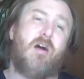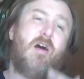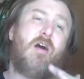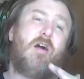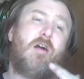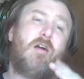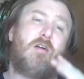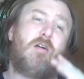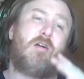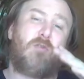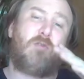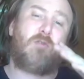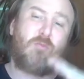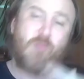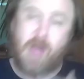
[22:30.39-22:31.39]
are
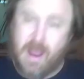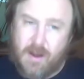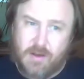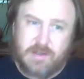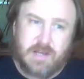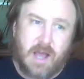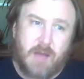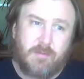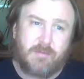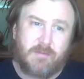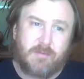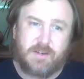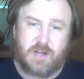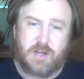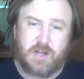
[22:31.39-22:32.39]
right on top of
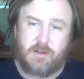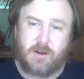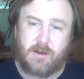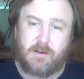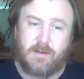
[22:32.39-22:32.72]
each other.